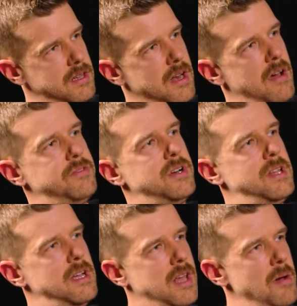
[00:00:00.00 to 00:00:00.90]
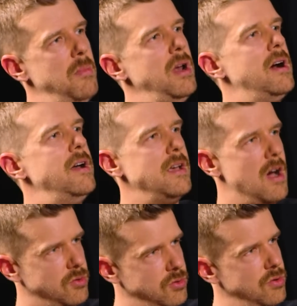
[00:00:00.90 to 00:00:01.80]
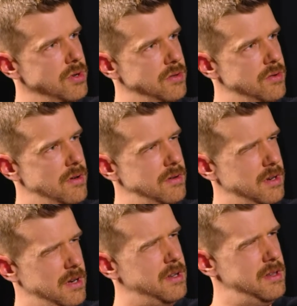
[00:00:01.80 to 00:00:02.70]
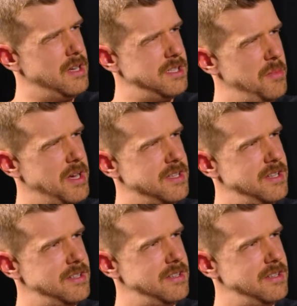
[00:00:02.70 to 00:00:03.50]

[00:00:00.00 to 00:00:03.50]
and after that I'm learning how to do it. Does it make sense?